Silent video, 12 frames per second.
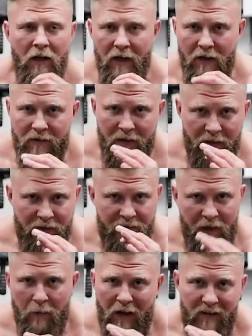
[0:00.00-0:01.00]
is it's
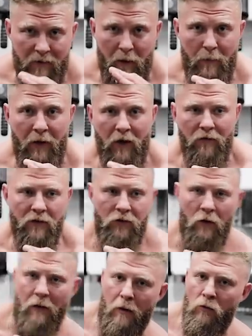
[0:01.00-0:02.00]
stabilizing my pelvis.
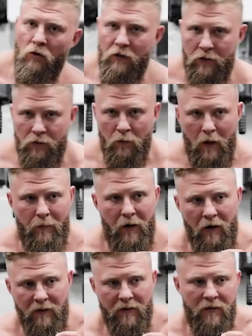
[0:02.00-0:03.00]
So I'm not moving through my
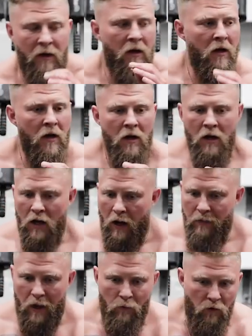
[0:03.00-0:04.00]
pelvis.
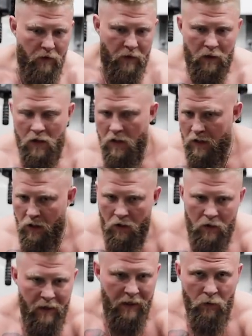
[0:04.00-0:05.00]
I'm not moving, you
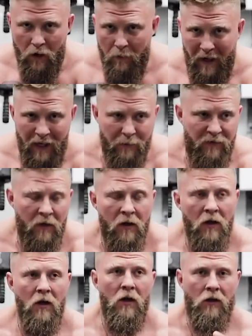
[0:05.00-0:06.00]
know, anywhere in my hips.
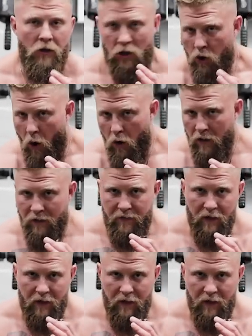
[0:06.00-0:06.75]
The goal is